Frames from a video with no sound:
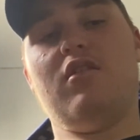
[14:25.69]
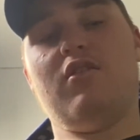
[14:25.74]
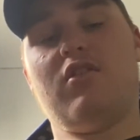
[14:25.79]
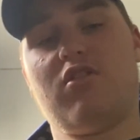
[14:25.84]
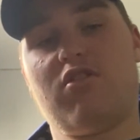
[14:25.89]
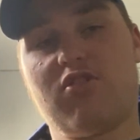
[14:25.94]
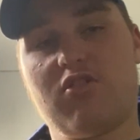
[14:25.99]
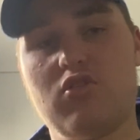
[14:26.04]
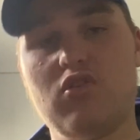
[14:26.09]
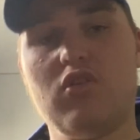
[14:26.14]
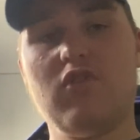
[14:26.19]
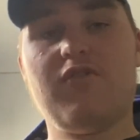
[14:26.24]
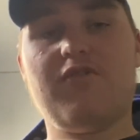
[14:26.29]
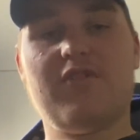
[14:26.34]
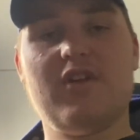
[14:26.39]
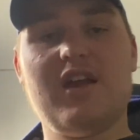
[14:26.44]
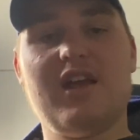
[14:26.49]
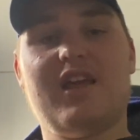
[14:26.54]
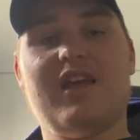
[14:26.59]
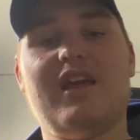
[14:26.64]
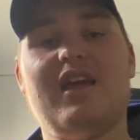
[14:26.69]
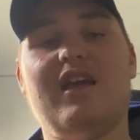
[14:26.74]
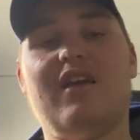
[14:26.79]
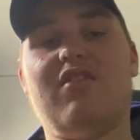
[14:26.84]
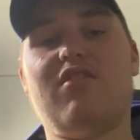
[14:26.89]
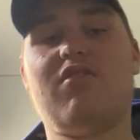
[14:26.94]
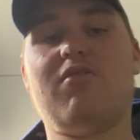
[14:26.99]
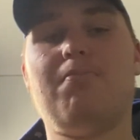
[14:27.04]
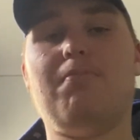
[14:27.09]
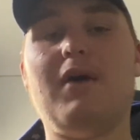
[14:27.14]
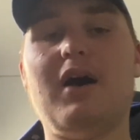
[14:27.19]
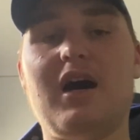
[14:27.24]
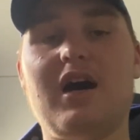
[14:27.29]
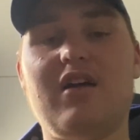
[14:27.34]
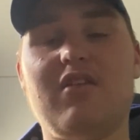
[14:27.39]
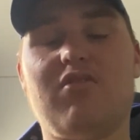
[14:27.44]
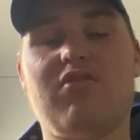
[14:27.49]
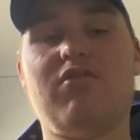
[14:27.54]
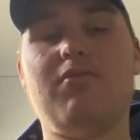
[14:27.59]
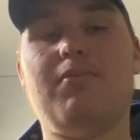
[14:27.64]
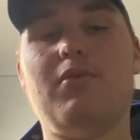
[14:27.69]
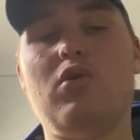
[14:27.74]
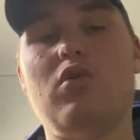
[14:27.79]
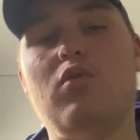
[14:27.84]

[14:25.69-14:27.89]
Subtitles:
score free kicks, pass the ball